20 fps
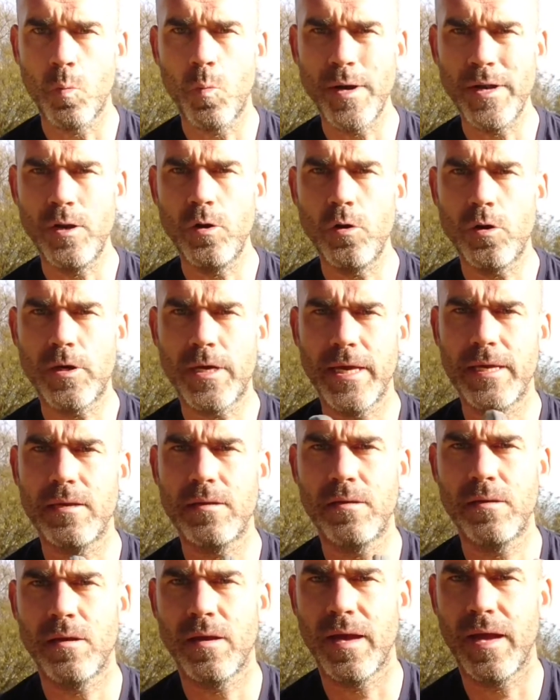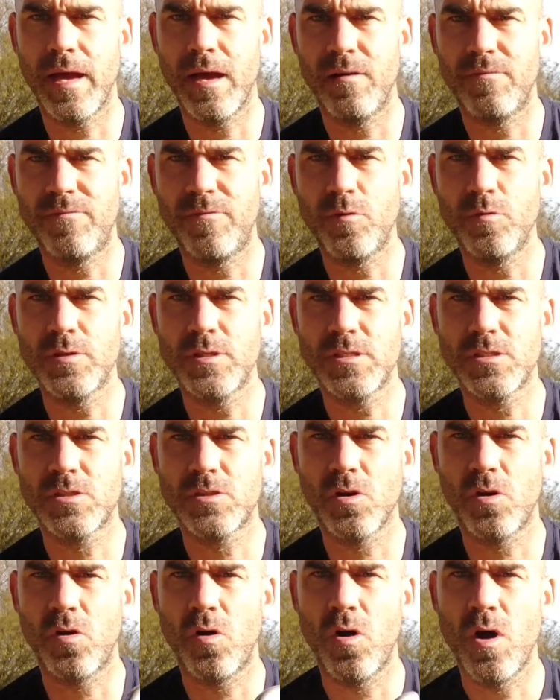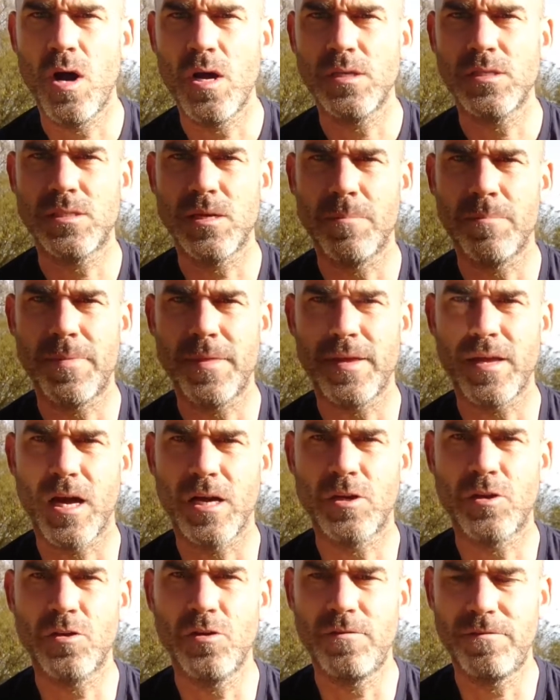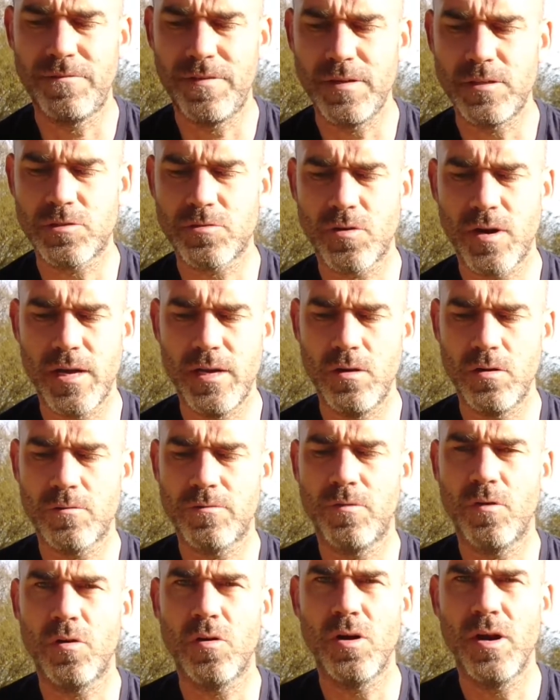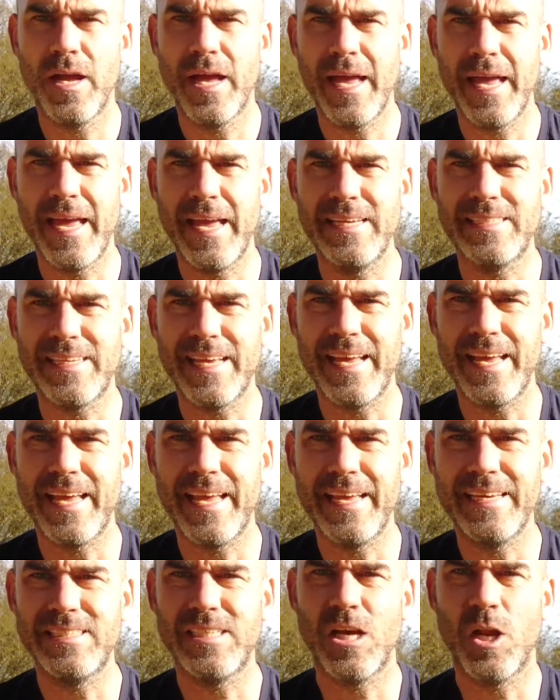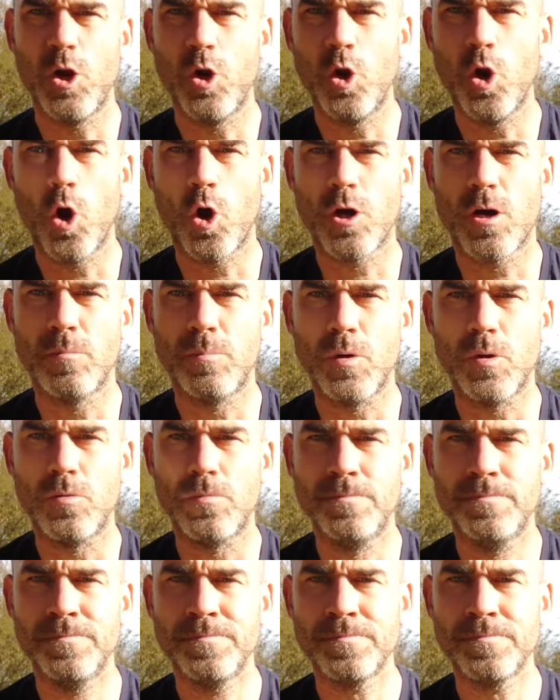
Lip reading: When looking at a folding saw, a good feature I look for is it lockable.